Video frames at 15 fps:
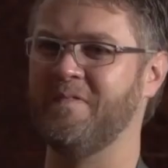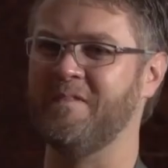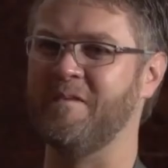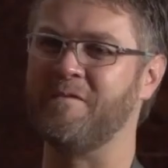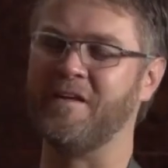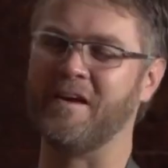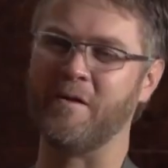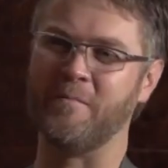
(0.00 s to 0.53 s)
The
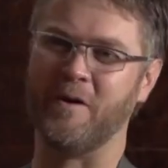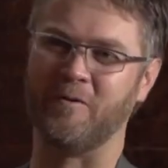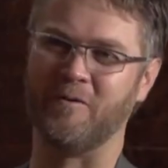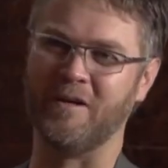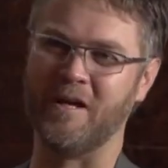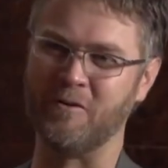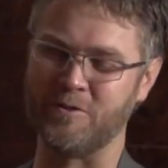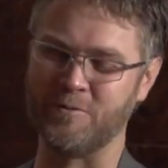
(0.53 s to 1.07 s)
thing about
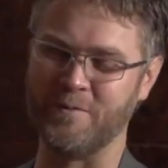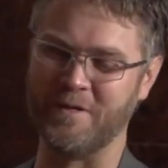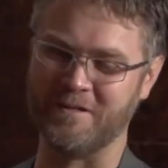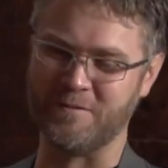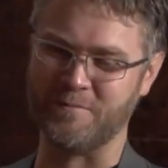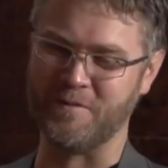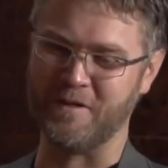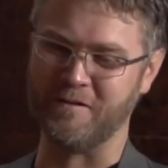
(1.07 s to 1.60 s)

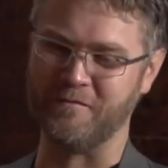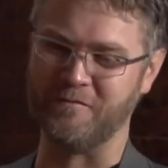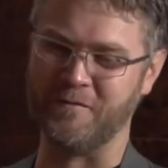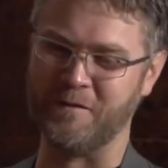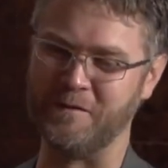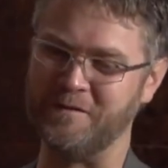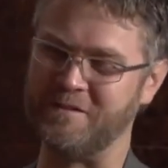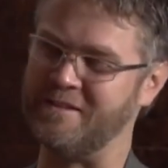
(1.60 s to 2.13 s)
loudspeakers being
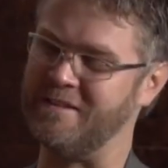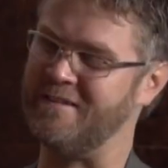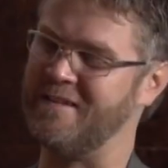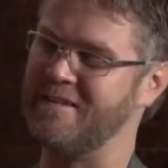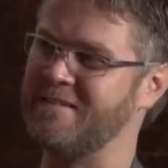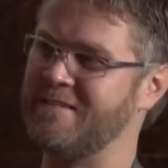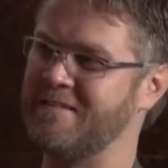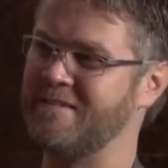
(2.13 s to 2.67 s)
furniture,
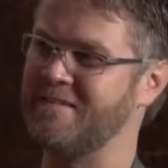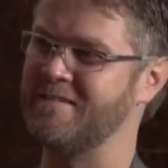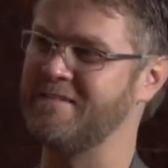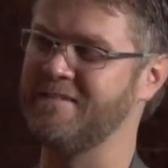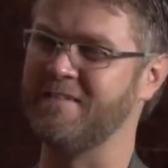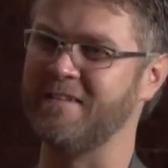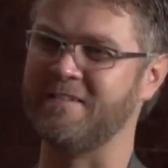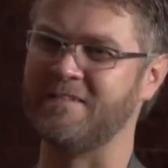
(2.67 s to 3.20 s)
that's
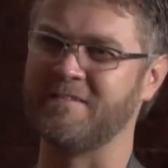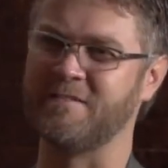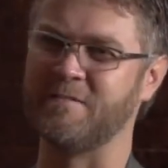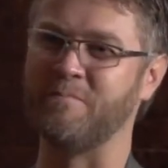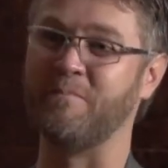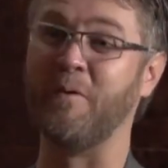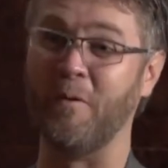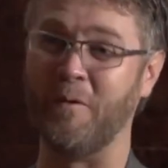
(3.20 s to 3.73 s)
the
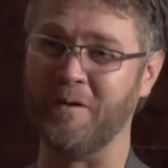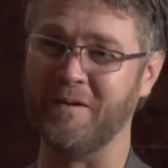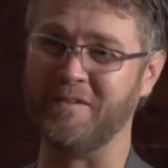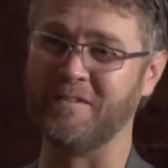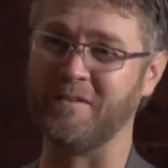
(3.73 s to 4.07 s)
point.